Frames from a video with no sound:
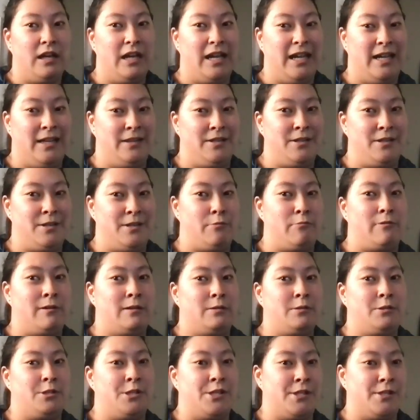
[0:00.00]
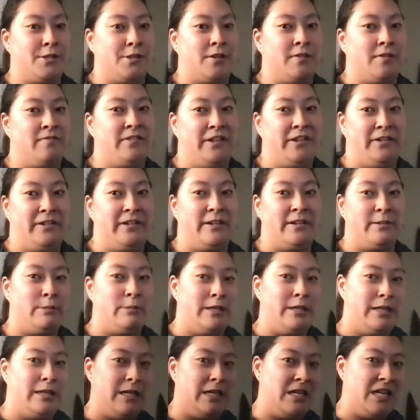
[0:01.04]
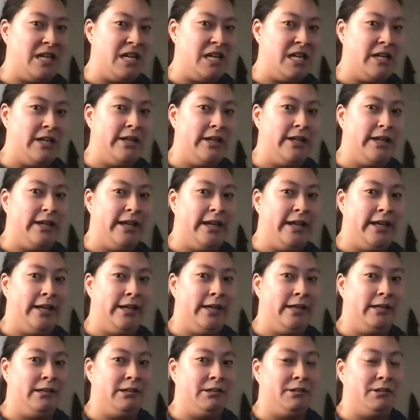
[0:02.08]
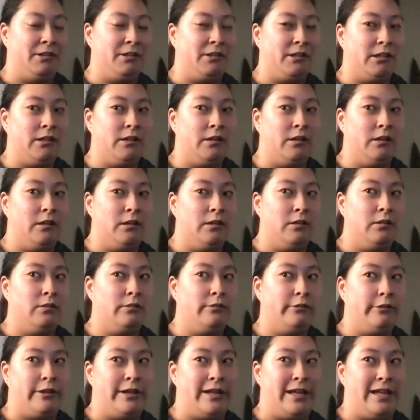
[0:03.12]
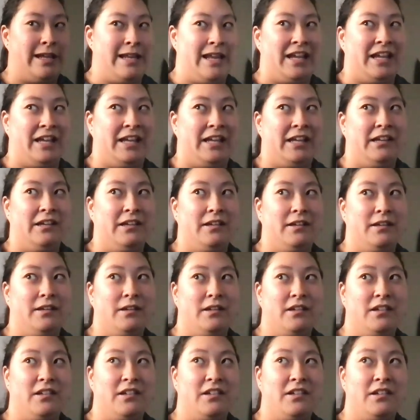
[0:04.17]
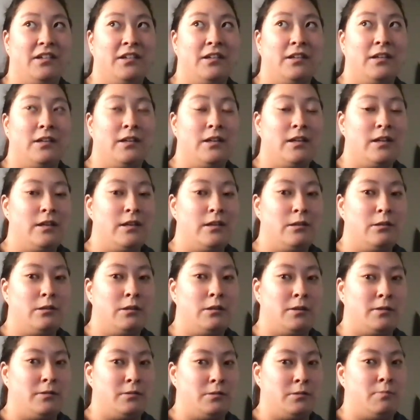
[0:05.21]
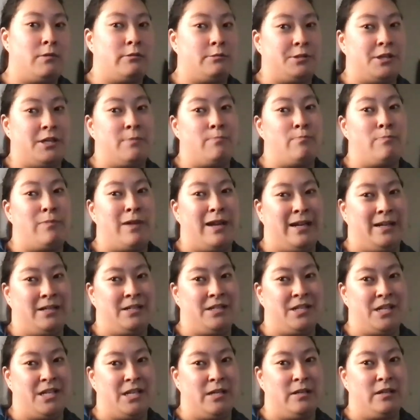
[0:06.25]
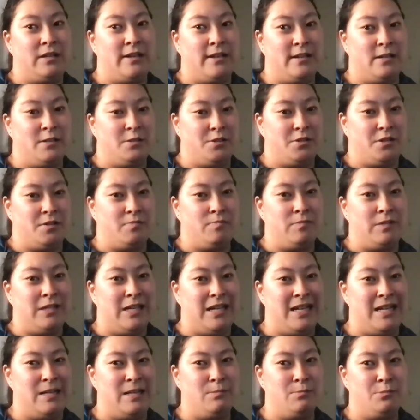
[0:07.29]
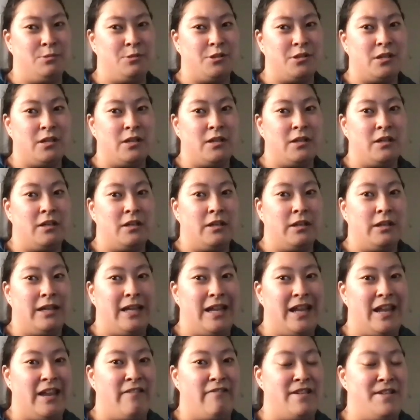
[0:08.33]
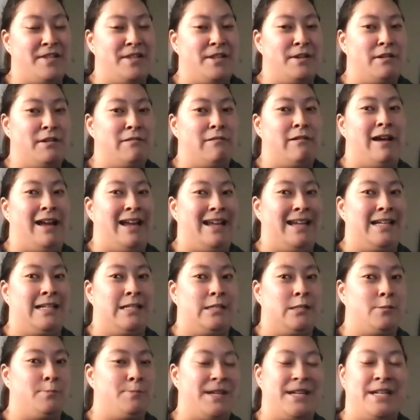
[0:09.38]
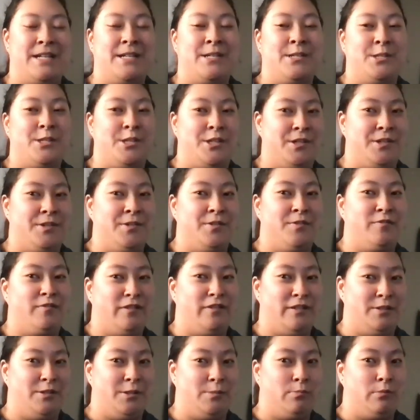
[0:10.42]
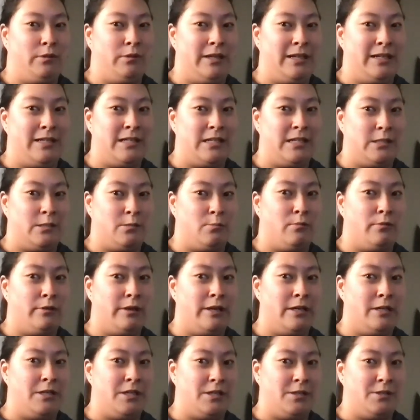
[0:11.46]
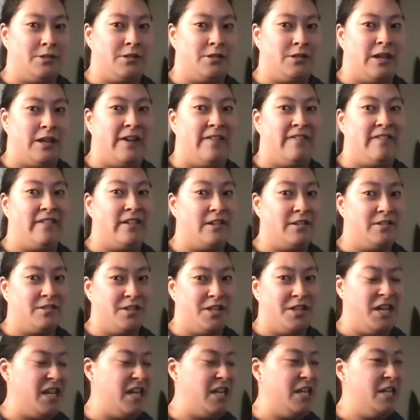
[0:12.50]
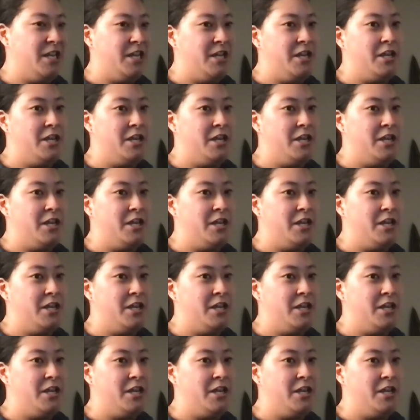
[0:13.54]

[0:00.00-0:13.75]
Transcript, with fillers: and the nuances of your community and looking at those most impacted. Because sometimes, even though I can speak to, for example, like disability justice advocacy,